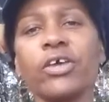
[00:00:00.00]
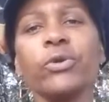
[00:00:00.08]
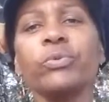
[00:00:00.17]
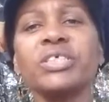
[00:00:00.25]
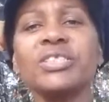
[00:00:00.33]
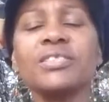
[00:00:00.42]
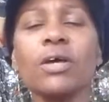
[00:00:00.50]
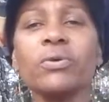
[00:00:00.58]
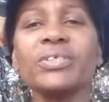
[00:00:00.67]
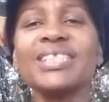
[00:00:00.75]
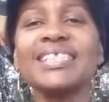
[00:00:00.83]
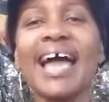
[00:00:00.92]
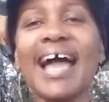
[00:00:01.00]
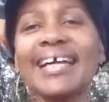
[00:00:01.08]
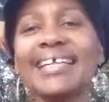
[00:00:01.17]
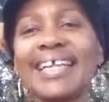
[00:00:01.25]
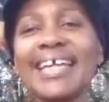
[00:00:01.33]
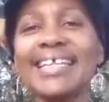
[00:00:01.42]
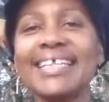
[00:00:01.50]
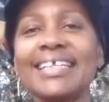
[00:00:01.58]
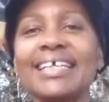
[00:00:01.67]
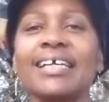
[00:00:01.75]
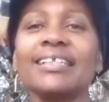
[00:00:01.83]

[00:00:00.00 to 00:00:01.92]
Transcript: We're so stagnated